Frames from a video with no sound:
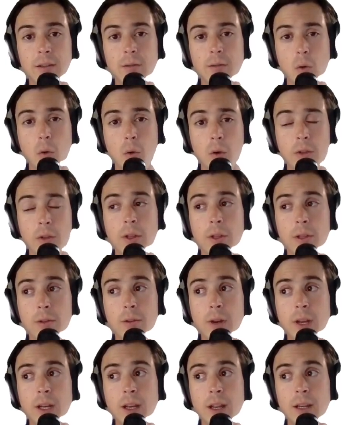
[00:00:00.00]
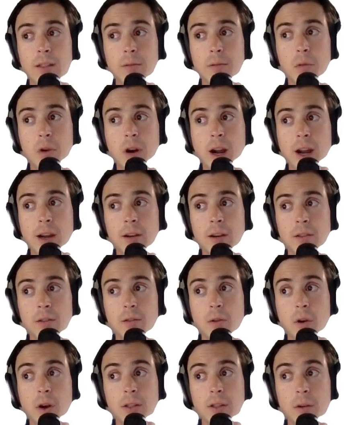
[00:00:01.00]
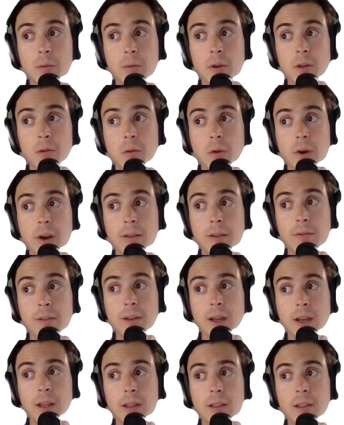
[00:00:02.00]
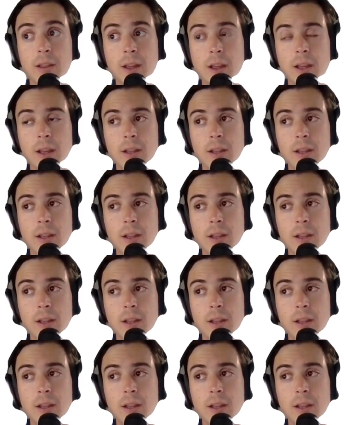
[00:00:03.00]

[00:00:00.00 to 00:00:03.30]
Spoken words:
or the 3 dates prior to October 25th.